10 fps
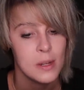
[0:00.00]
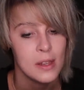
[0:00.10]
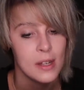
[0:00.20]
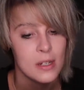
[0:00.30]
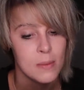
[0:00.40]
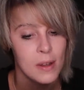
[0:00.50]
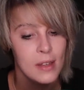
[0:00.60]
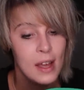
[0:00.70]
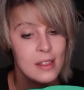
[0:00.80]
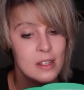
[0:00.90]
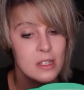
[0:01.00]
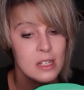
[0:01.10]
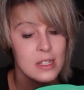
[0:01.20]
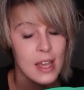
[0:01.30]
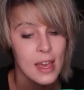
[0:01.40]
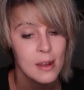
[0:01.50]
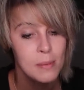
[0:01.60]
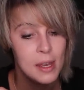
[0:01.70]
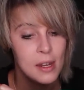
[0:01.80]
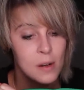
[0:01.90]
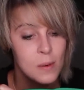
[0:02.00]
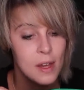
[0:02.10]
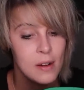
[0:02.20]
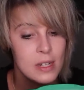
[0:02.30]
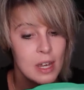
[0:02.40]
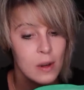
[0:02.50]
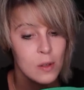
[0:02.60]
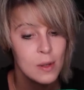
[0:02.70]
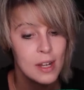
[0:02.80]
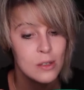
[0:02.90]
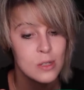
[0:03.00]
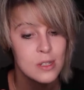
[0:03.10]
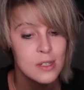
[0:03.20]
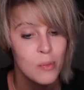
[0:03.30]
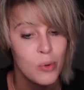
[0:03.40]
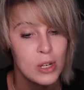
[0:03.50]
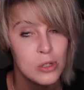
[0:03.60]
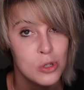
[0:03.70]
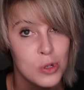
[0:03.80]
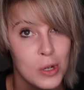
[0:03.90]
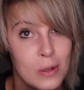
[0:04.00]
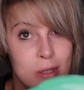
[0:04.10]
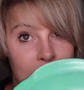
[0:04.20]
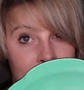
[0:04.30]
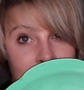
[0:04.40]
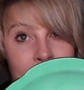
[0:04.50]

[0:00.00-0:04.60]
I liked about that. And this is hand painted without a doubt. You can actually see the brush strokes.